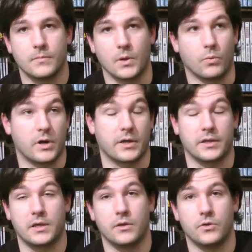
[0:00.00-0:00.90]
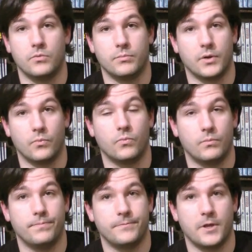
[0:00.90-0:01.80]
We're not going to kill you, but
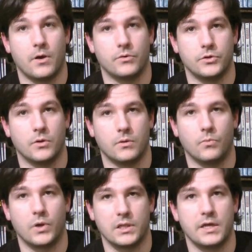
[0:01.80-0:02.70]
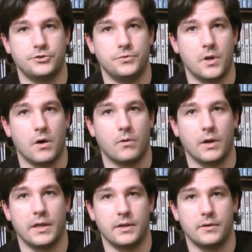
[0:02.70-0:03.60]
we'll let you know,
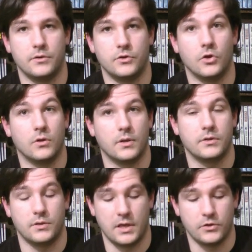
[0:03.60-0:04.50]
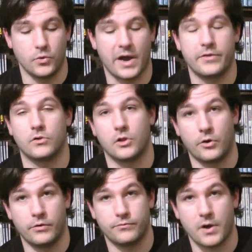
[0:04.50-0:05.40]
and you either
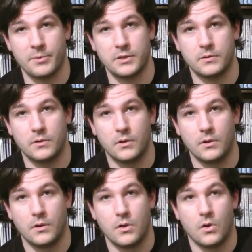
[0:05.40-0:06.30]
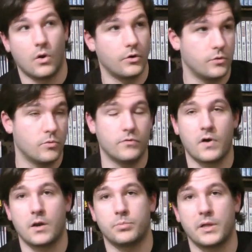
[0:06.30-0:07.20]
learn from it or you move
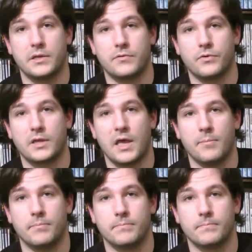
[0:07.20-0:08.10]
on and play a different game.